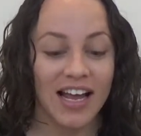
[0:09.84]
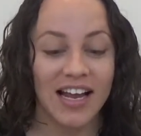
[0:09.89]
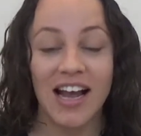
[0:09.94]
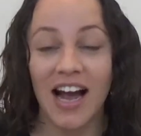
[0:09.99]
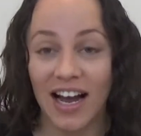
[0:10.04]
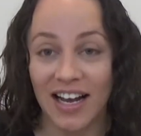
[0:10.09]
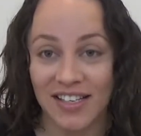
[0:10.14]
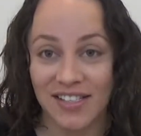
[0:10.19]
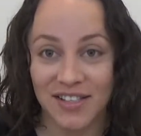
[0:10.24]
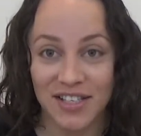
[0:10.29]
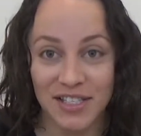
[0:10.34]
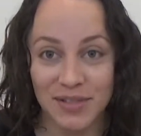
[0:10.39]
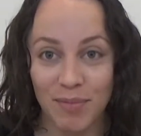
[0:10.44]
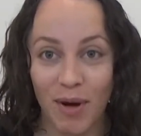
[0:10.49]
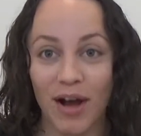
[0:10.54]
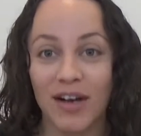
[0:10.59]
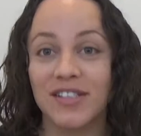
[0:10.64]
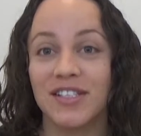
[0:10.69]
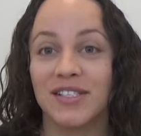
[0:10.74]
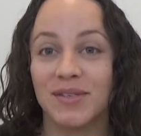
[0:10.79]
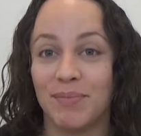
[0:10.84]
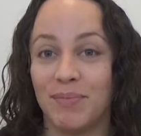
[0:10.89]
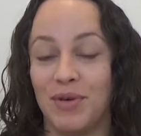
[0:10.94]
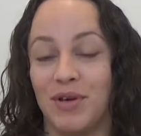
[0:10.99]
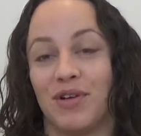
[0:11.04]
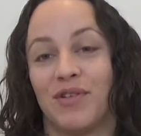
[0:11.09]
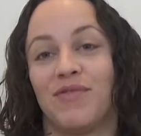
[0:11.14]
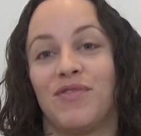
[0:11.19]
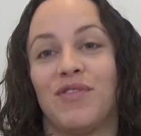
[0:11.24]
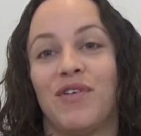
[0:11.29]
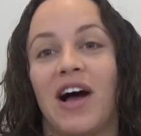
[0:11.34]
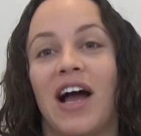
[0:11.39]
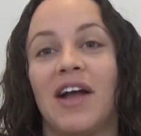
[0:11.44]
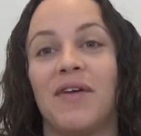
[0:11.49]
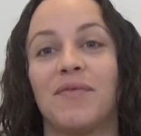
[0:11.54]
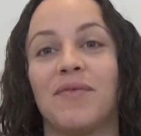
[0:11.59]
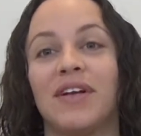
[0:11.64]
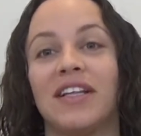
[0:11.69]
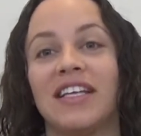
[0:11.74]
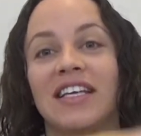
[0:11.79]
Guys, this box is beautiful. I
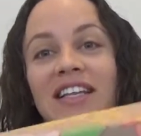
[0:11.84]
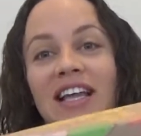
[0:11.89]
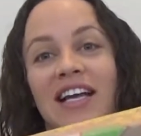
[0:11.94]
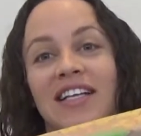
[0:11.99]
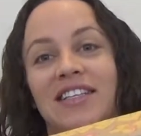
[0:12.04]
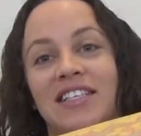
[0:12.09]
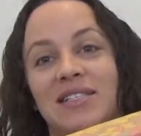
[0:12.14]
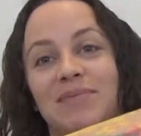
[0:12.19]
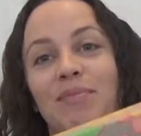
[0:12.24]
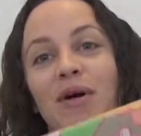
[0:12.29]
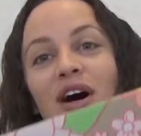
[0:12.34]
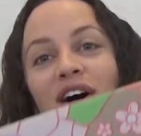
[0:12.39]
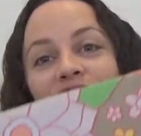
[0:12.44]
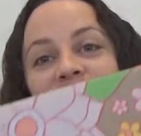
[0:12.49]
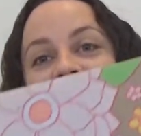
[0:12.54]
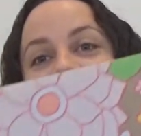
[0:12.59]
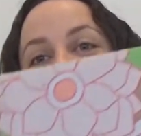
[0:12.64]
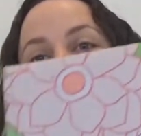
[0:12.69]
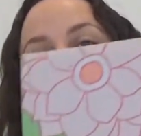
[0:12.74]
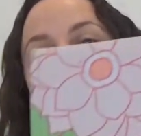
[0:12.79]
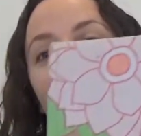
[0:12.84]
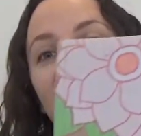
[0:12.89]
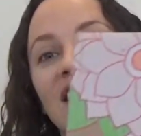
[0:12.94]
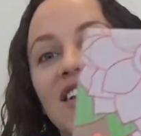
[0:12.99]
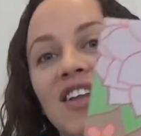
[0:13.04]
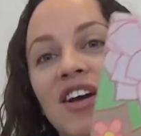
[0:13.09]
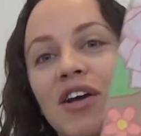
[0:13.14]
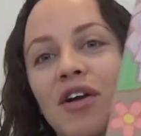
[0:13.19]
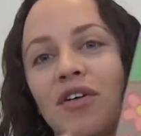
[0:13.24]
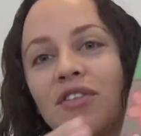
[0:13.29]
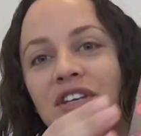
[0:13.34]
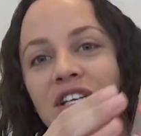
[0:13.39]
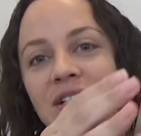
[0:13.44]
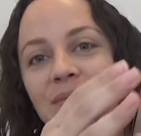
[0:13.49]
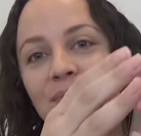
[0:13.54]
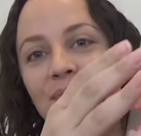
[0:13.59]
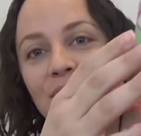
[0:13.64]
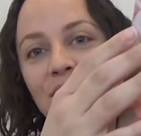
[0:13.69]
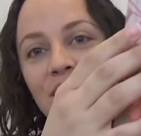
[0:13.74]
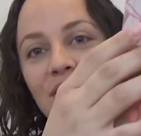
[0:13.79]
really like this box a lot. Look at all these
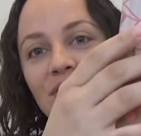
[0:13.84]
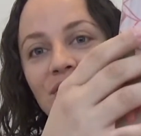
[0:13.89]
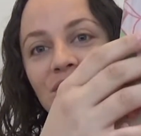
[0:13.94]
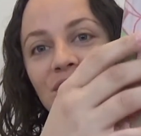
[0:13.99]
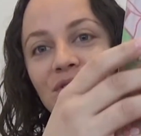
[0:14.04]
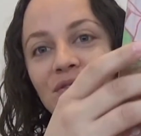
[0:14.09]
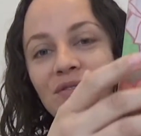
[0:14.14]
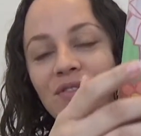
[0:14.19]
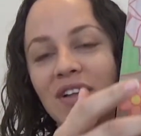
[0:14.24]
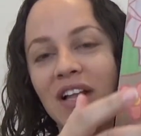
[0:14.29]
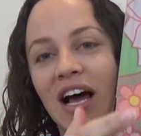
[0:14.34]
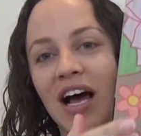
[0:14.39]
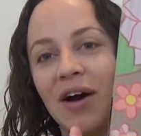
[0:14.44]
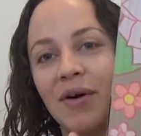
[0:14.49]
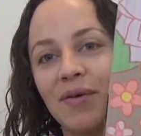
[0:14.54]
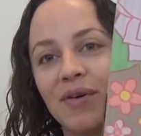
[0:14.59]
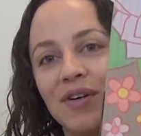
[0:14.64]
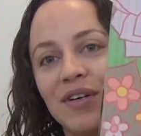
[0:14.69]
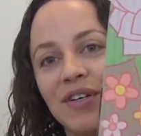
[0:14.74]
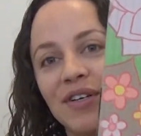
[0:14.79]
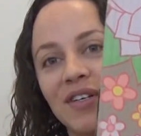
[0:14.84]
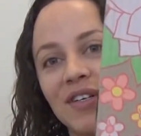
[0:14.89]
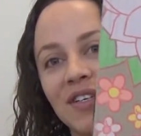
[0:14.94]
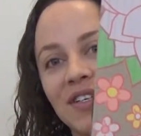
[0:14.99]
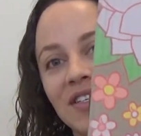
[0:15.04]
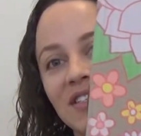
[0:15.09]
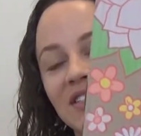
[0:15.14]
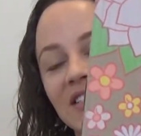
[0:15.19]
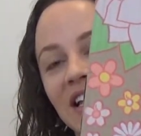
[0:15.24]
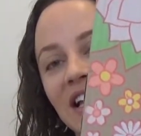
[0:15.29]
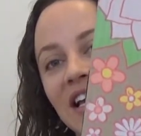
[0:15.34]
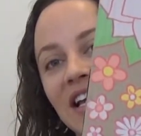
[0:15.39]
beautiful flowers.